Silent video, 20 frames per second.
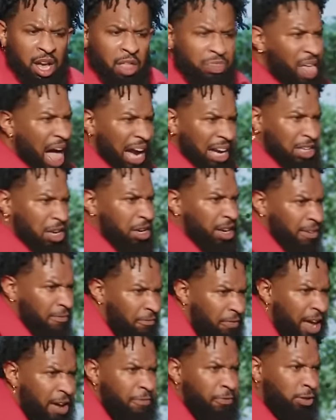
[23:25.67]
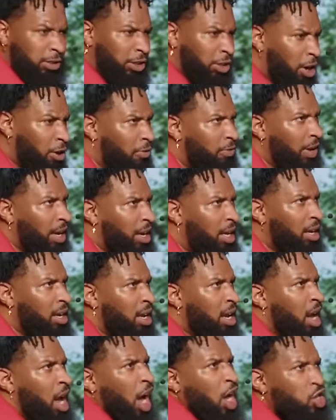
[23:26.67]
that good and faithful servant.
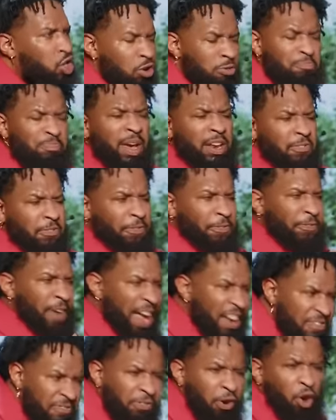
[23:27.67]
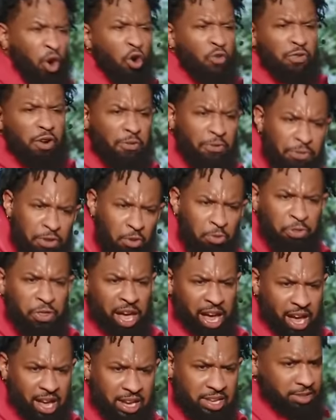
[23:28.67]
You've been faithful over a few
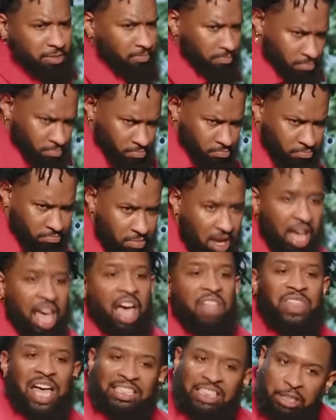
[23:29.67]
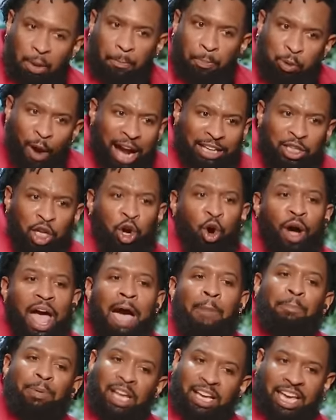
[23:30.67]
things. Mm, that's the practical
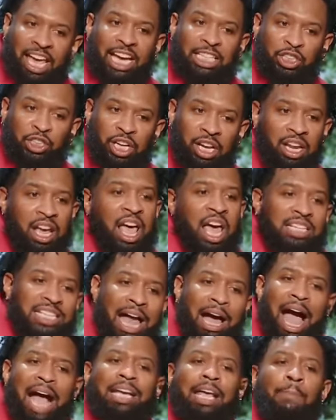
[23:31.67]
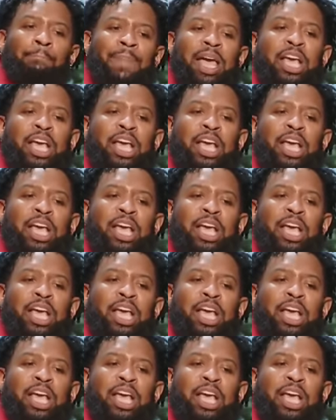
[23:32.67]
application. Now I can